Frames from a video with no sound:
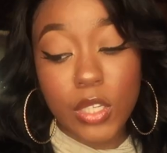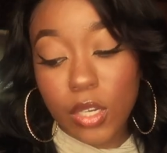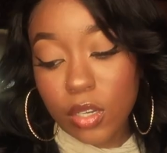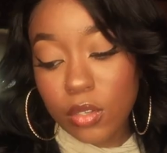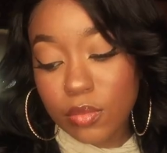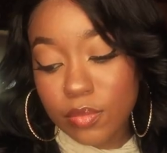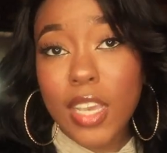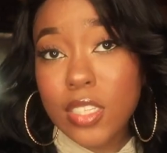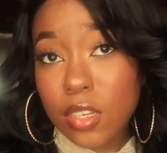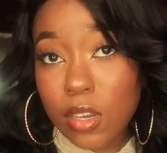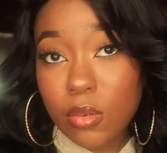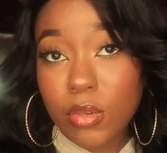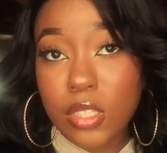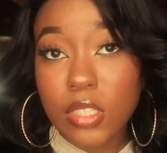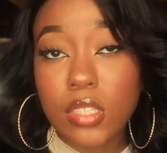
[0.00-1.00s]
y'all, as
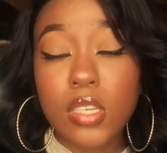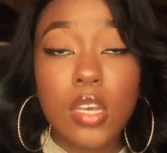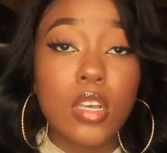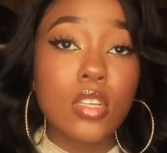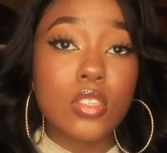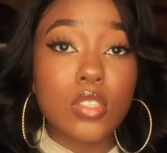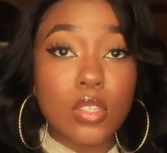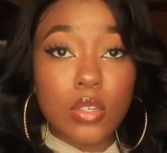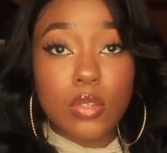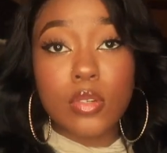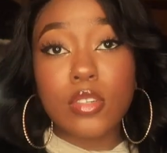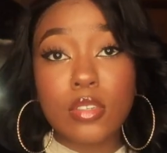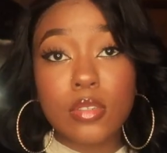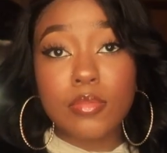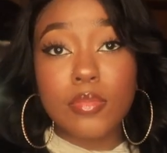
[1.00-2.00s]
always. So
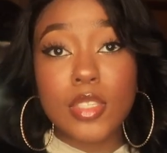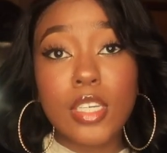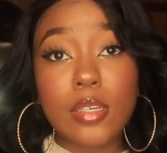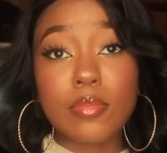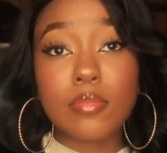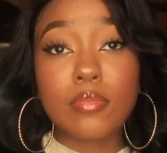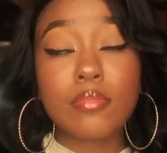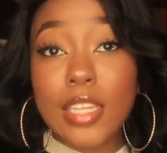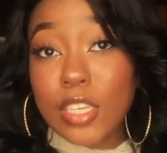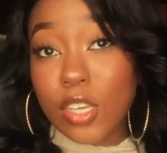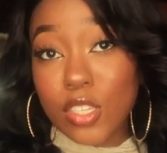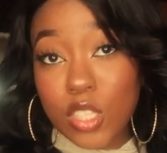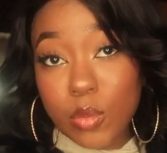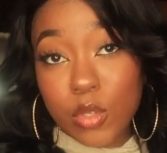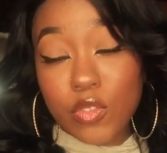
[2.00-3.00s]
um, yeah, thank
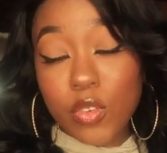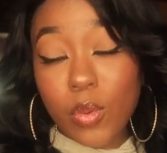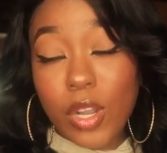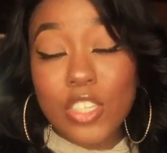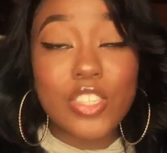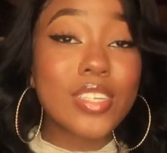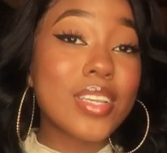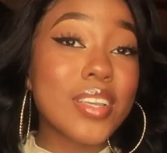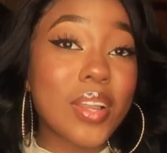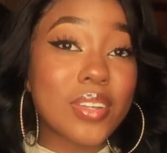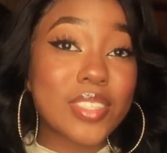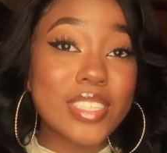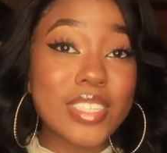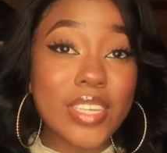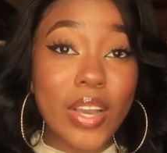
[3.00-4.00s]
y'all so much for watching and
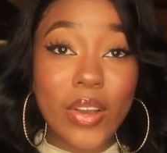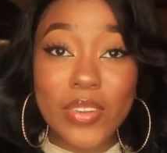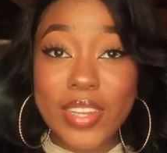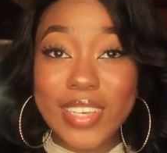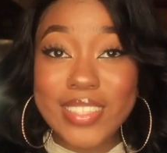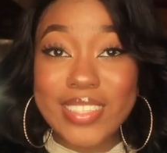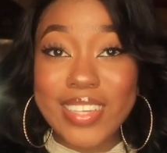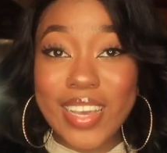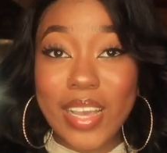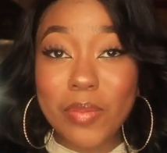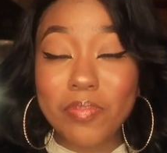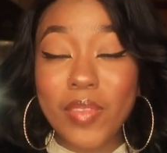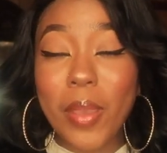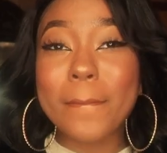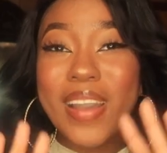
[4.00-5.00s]
I'll see y'all next
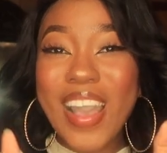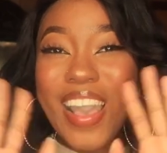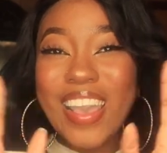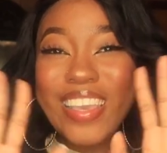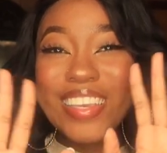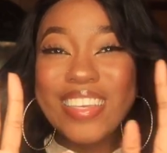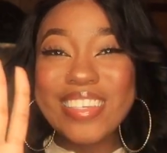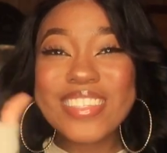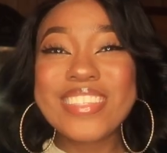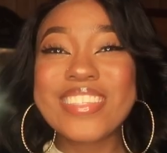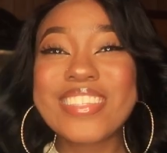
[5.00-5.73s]
time. Bye!